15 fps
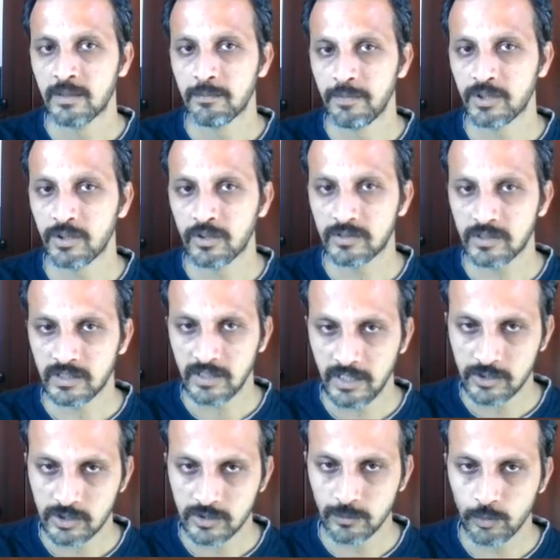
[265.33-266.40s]
because it
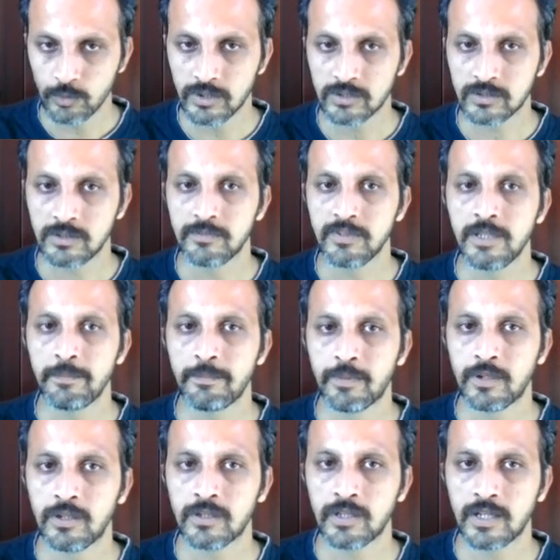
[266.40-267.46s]
needs to move this d
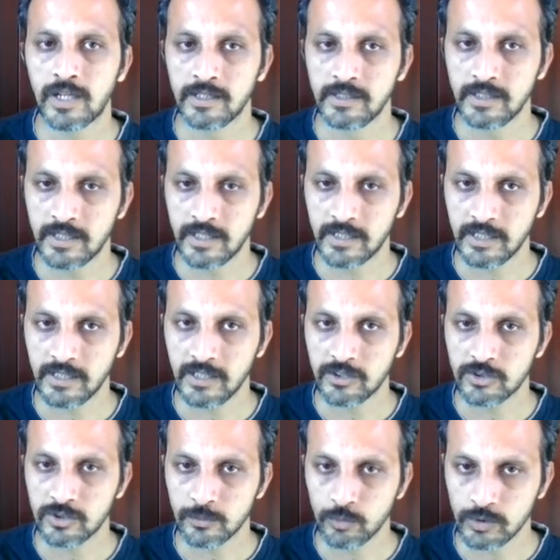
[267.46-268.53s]
pawn, and then like it
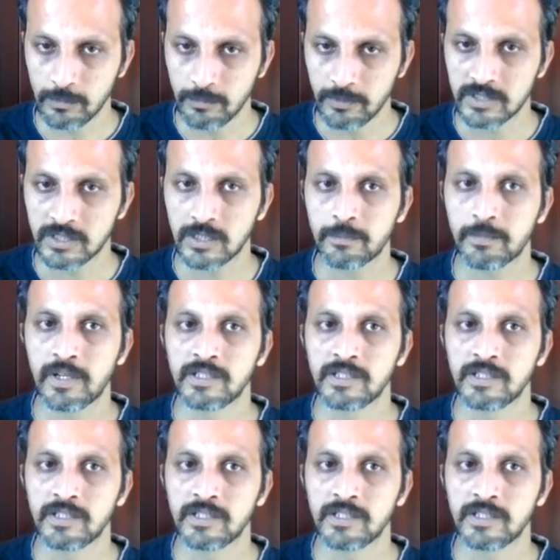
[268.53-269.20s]
needs to move the bishop,